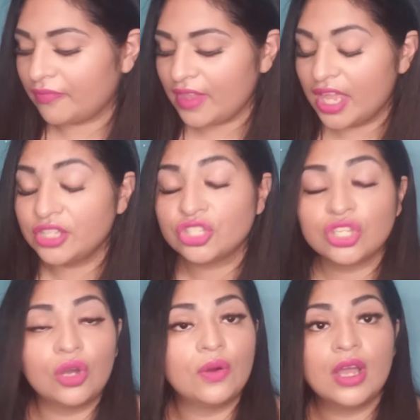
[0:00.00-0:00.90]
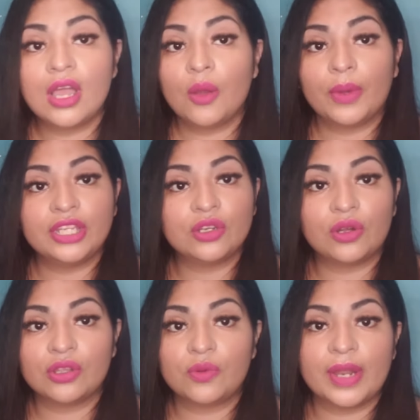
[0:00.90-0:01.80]
And so when you
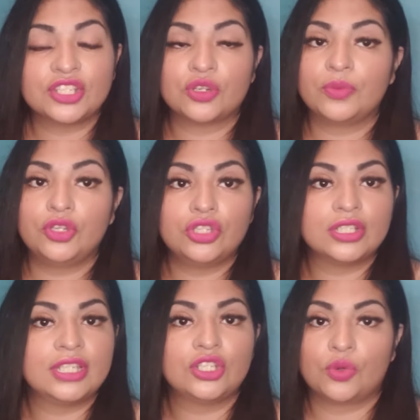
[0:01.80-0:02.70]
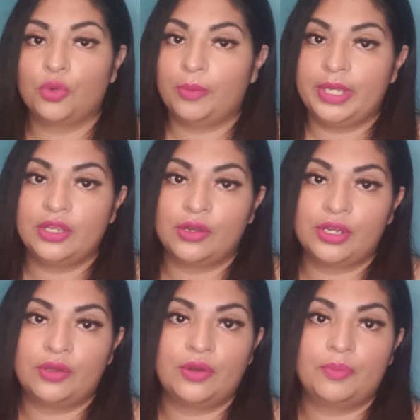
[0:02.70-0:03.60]
go to the restroom, you just need your woman
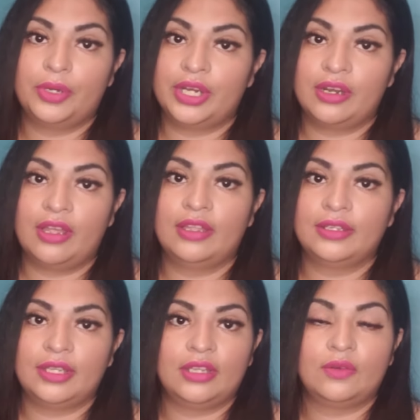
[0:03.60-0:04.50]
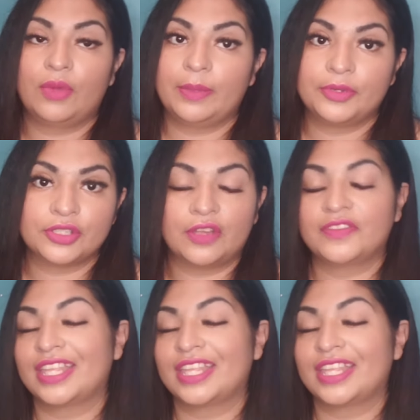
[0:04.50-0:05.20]
urinal, put it on, and then wipe yourself.